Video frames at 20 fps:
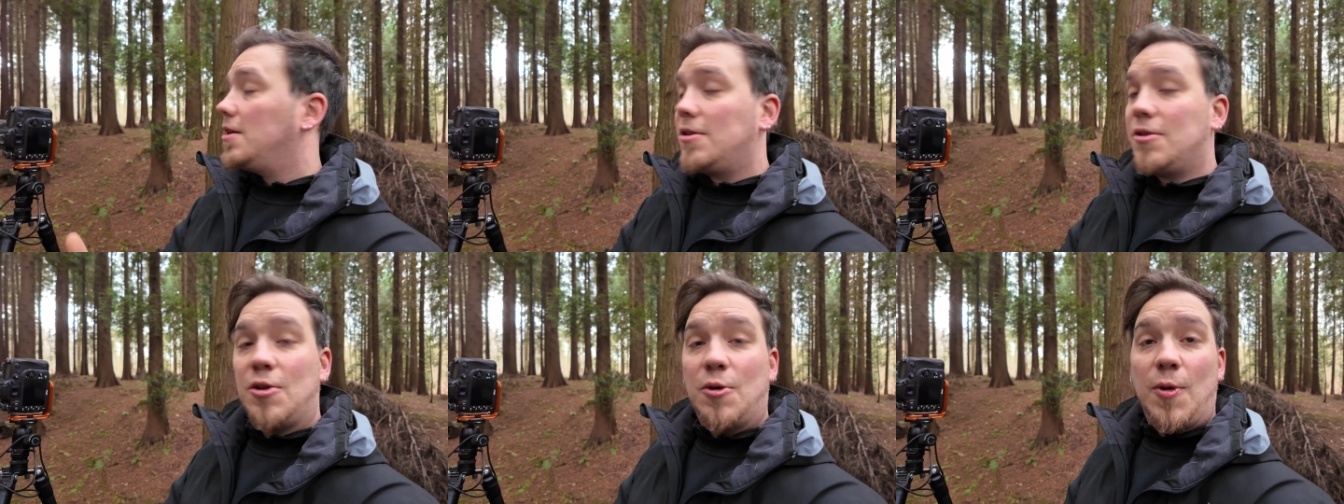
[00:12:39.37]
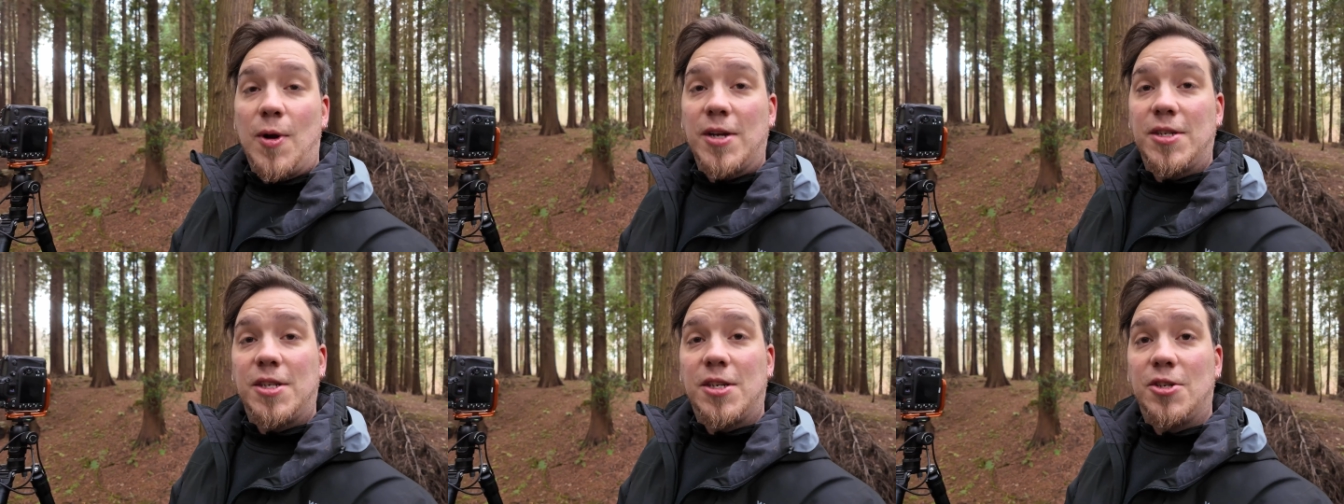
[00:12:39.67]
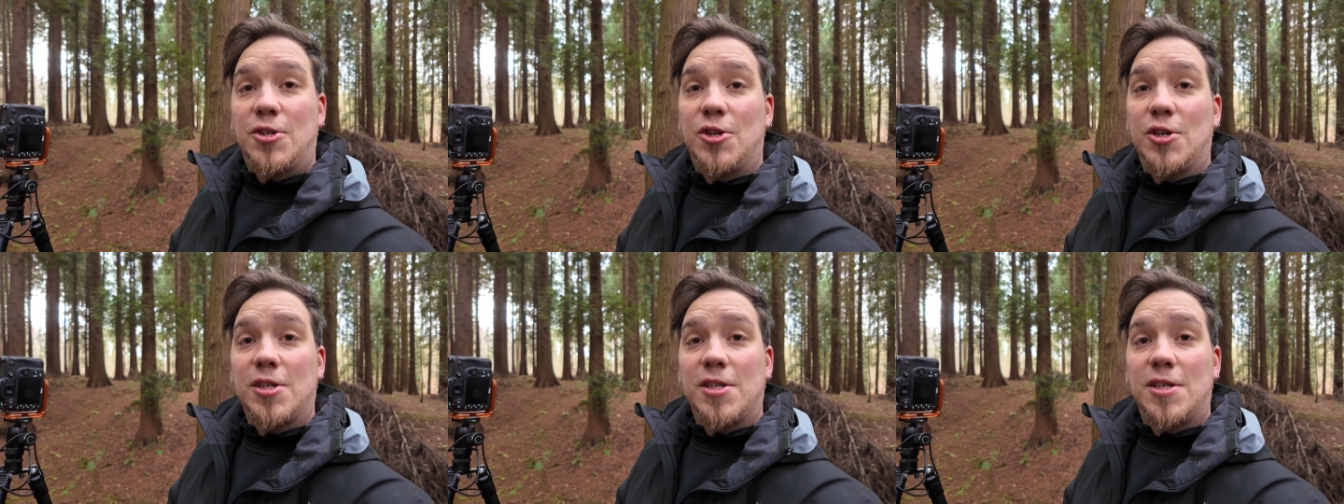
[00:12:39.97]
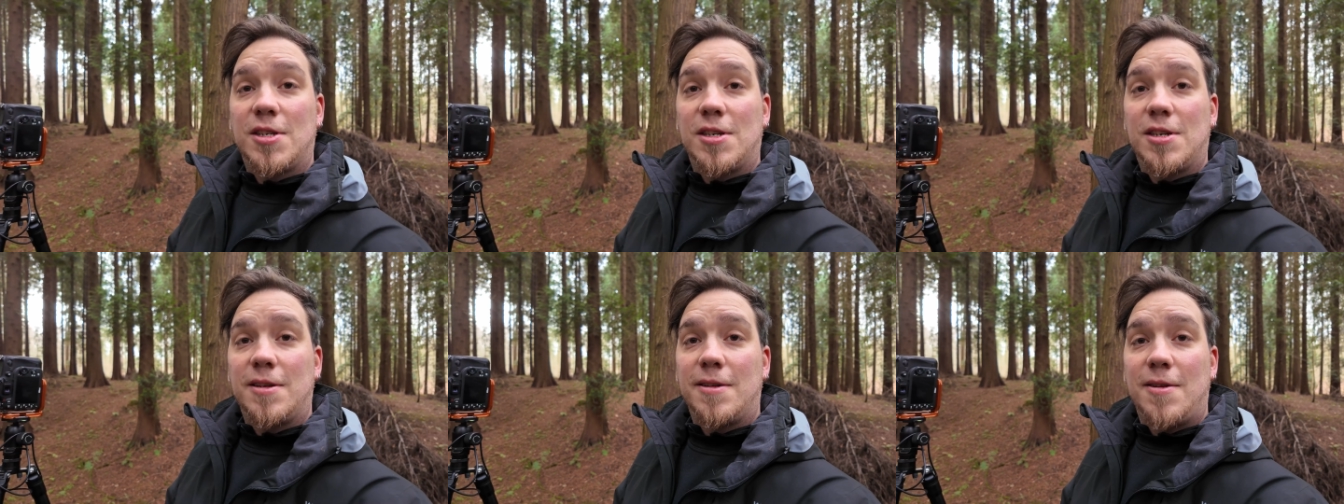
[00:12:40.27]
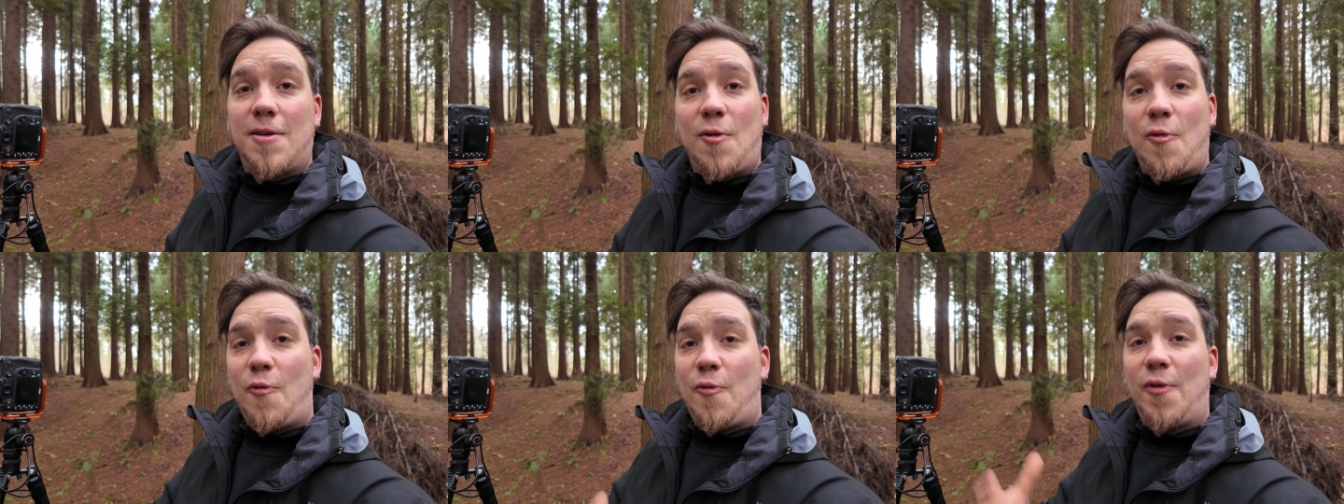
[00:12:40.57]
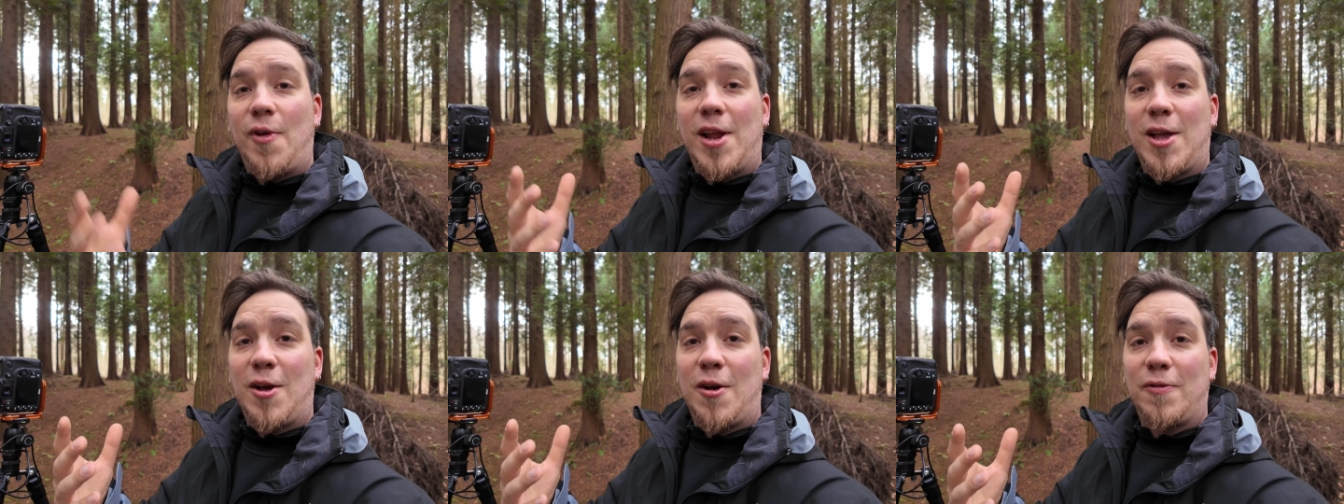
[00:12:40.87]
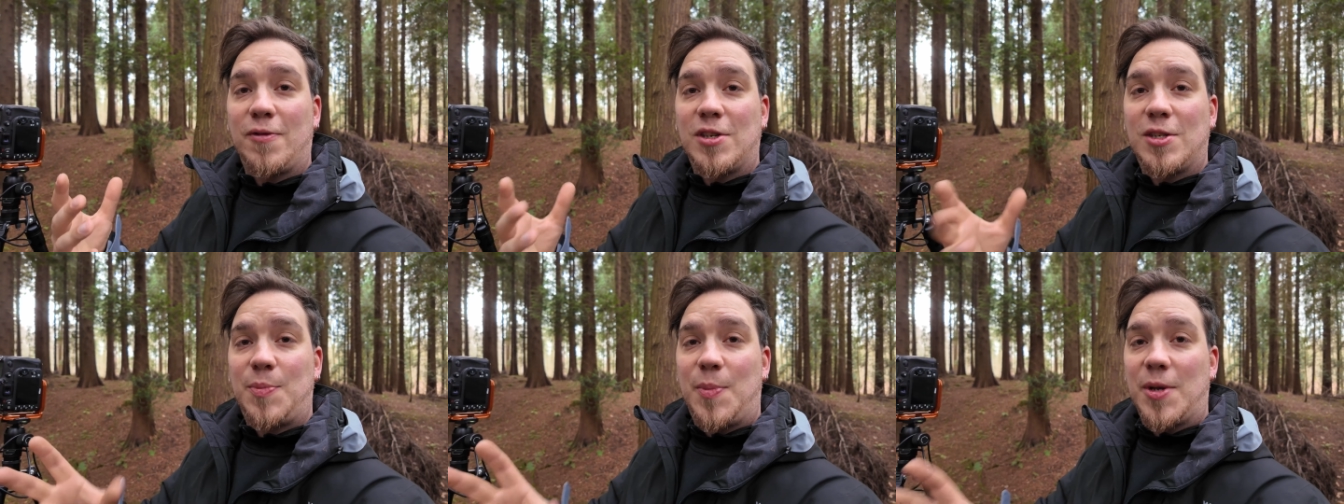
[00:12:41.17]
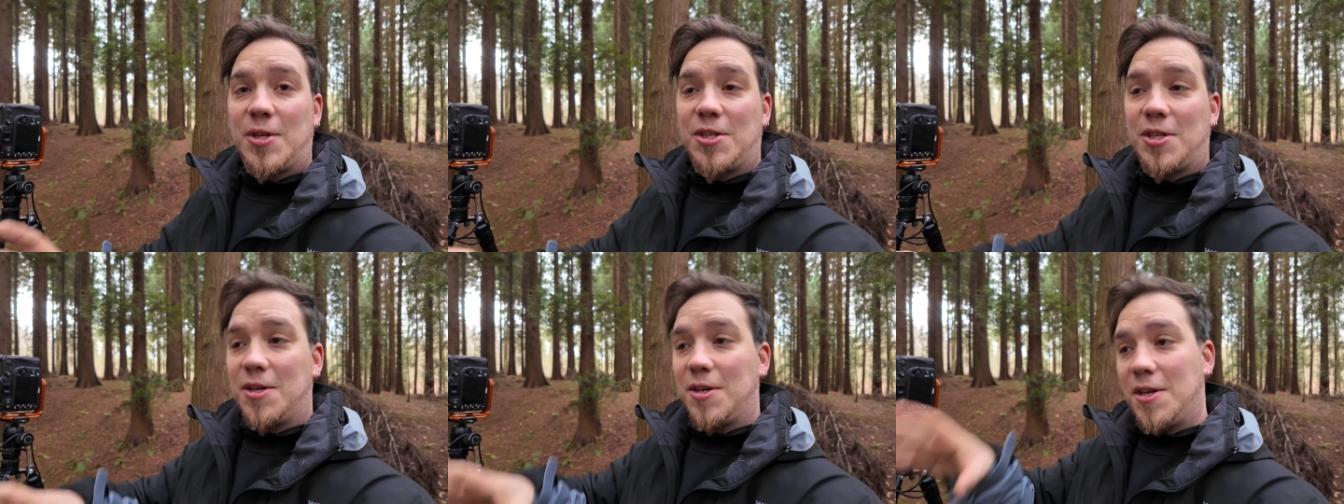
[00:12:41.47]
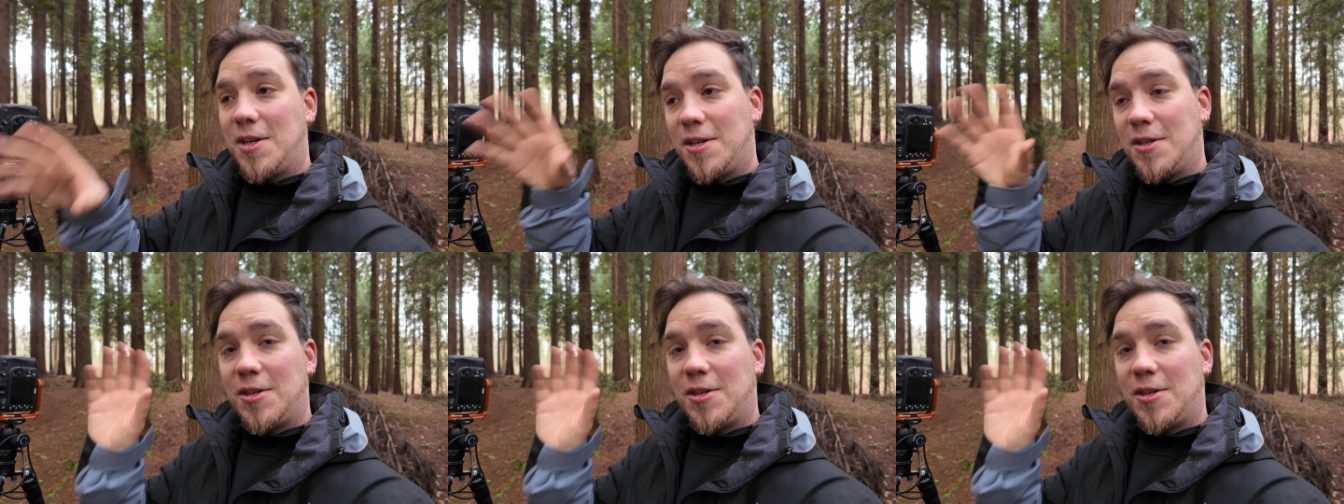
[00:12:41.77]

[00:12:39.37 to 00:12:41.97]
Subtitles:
the rest is just filling off this picture.